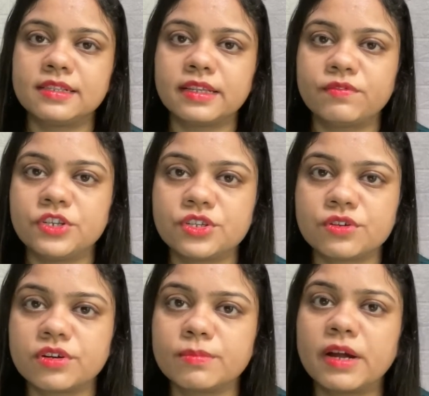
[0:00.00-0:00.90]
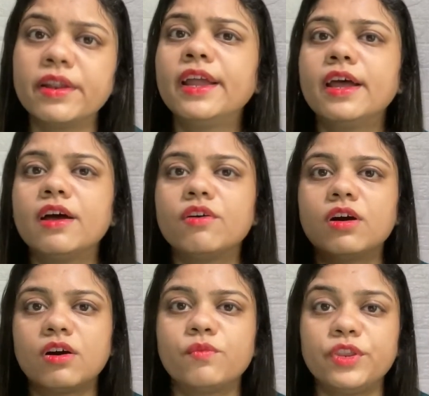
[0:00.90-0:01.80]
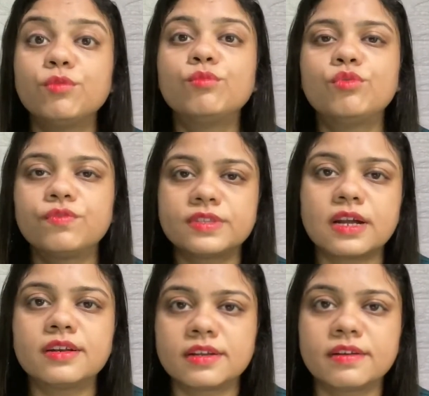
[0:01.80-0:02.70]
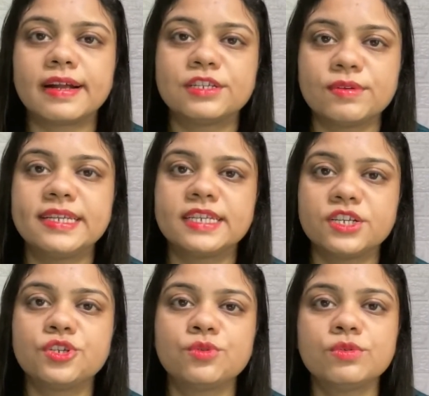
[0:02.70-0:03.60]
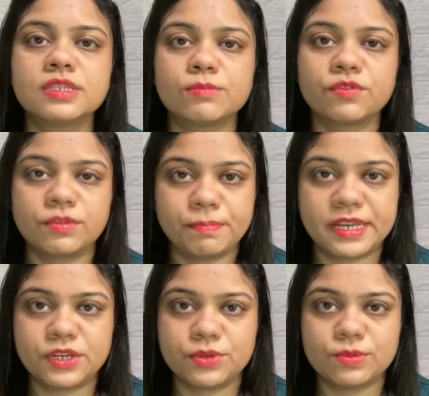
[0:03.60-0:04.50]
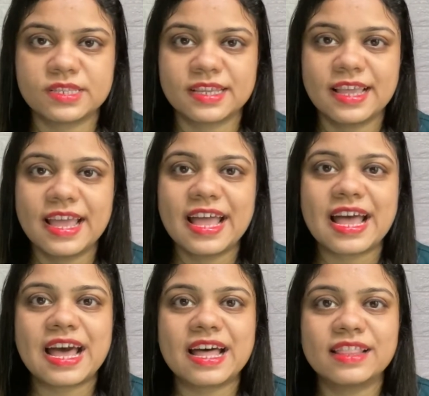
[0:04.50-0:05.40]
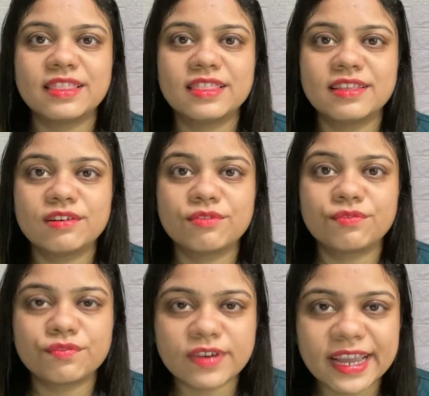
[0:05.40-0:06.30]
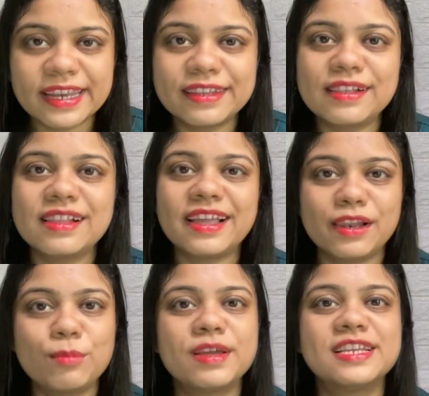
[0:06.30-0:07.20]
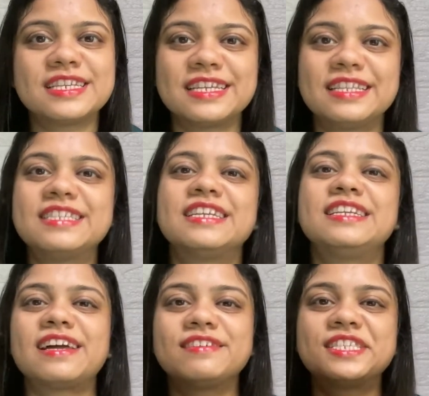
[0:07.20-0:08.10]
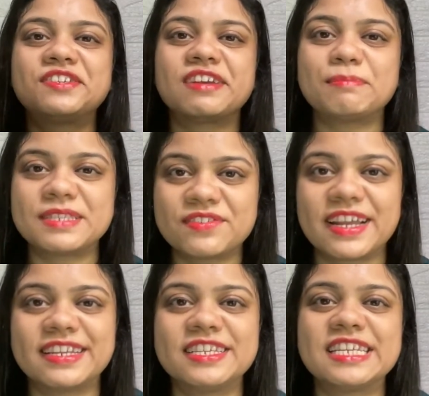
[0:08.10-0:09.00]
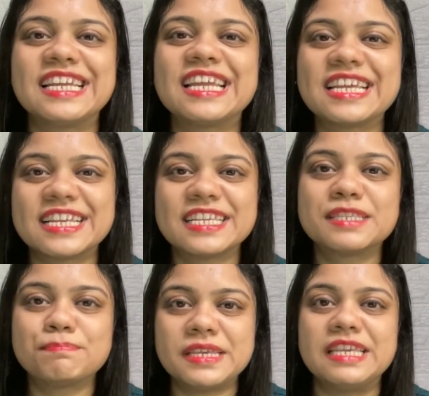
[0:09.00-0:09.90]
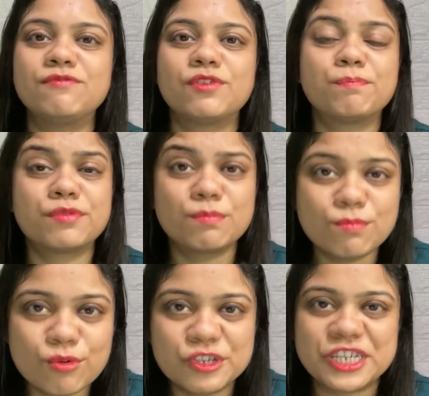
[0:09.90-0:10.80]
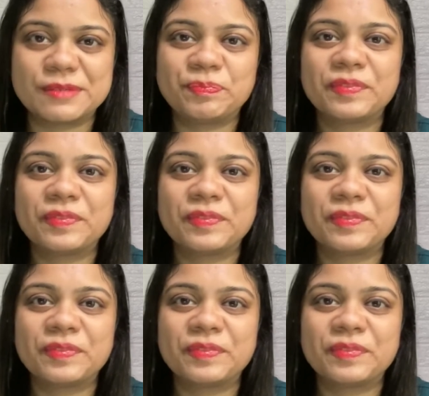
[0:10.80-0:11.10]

that we just talked about when you start graduating to some of the paid tools. And the final element in this entire strategy is P for promotion.